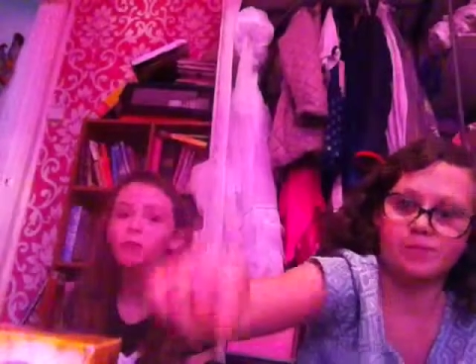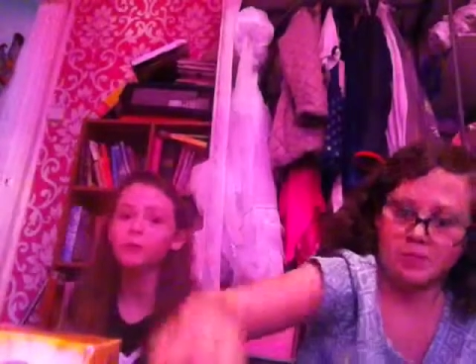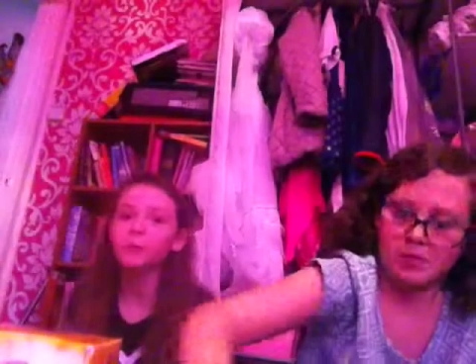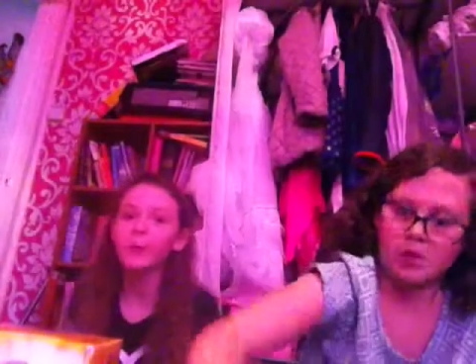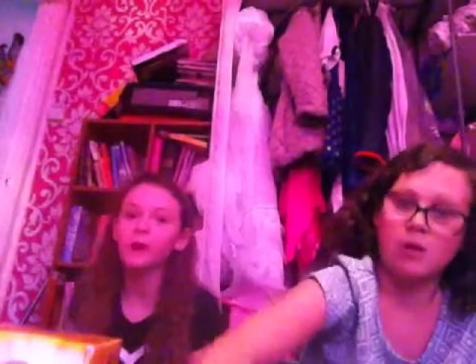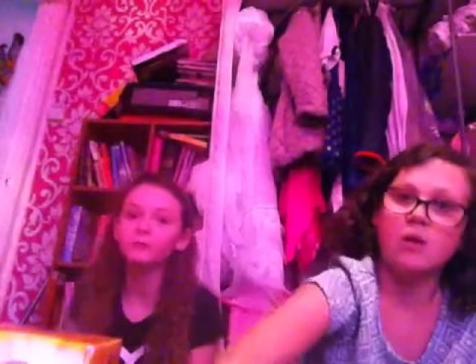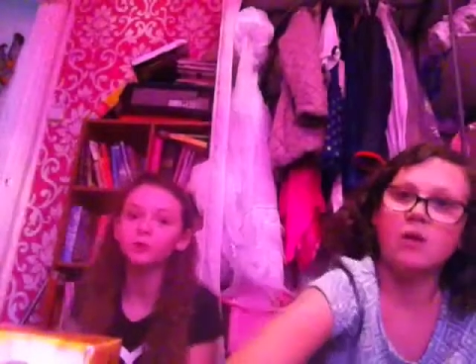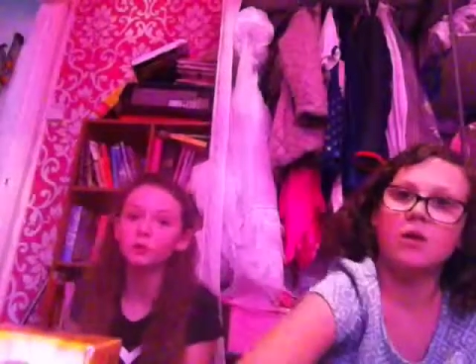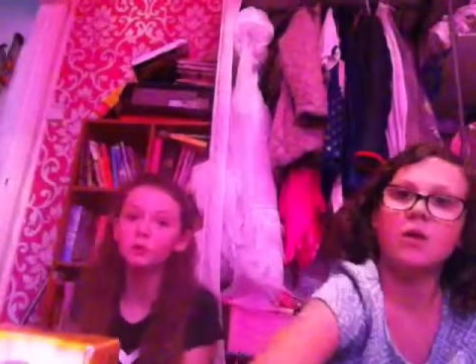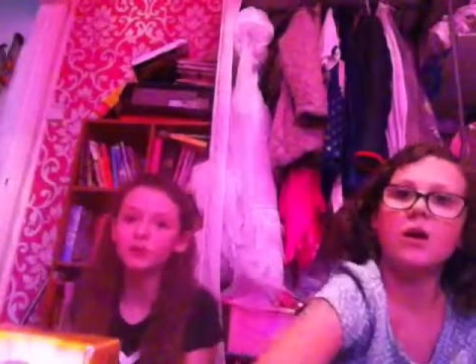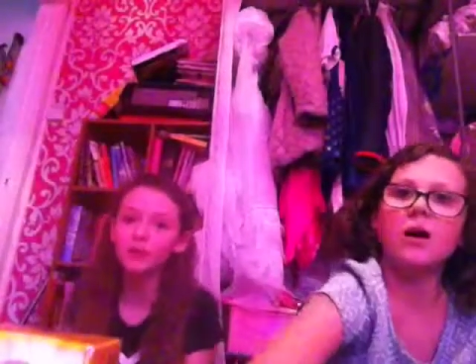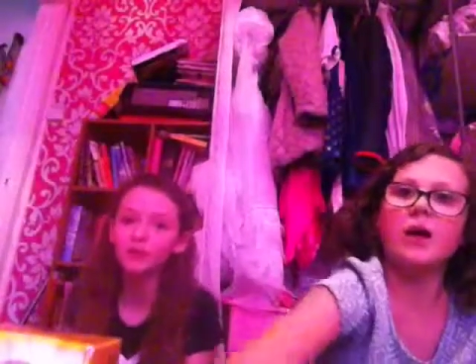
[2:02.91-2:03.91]
from the pound shop.
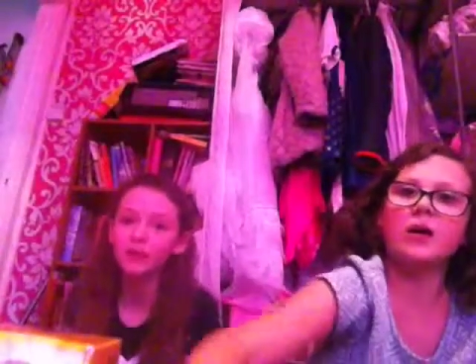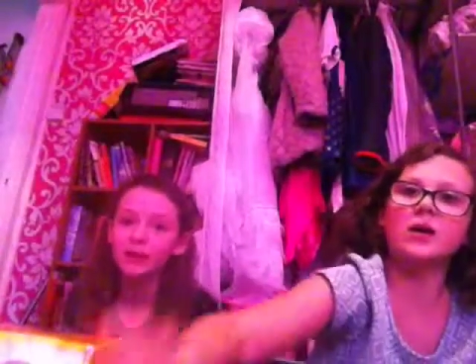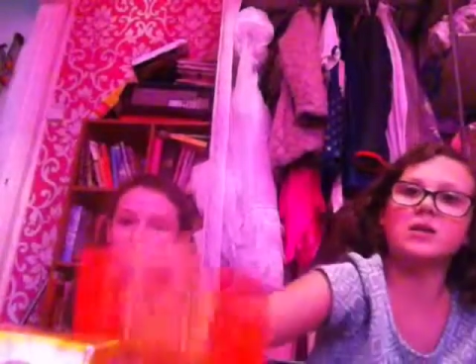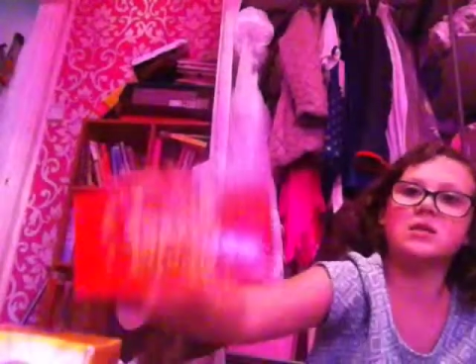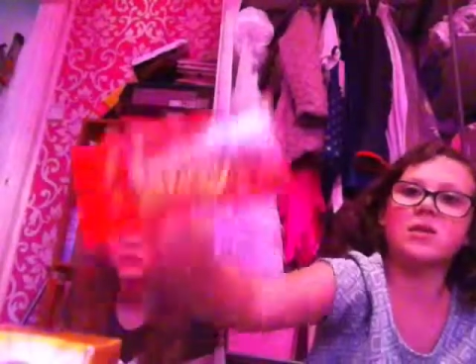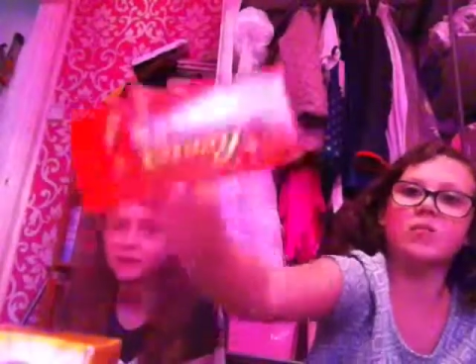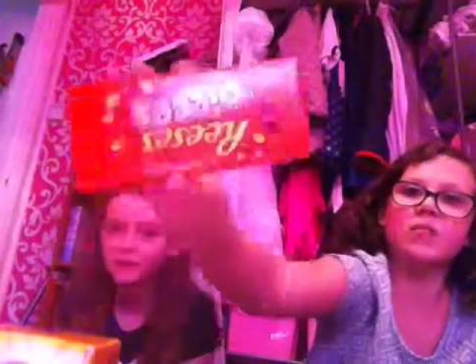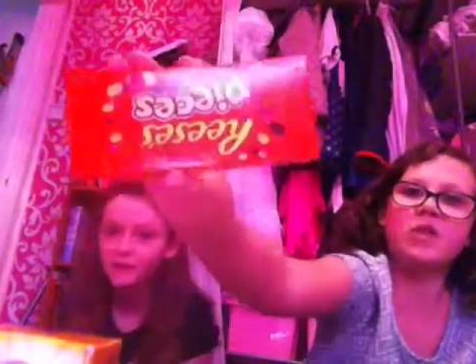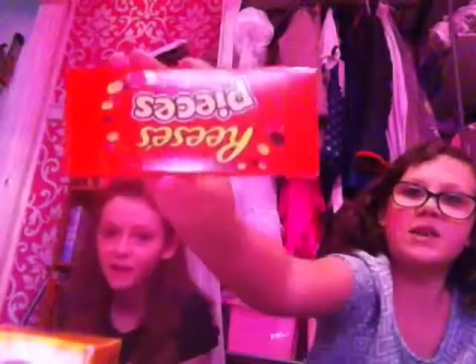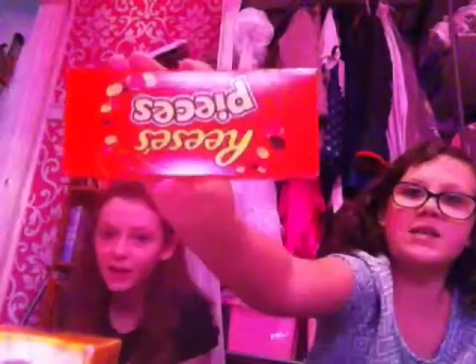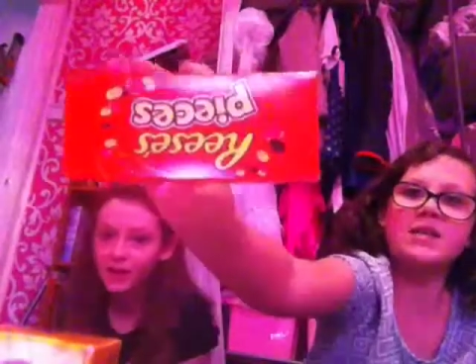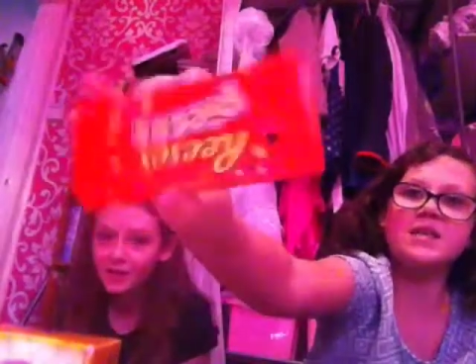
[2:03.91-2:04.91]
So I got good. some
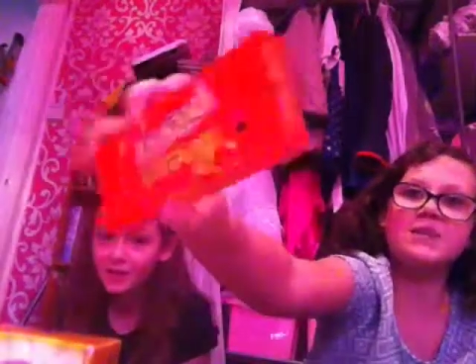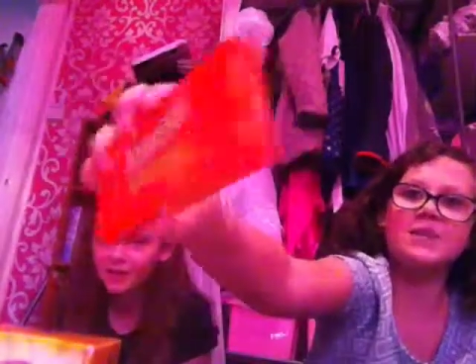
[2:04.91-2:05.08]
Reese's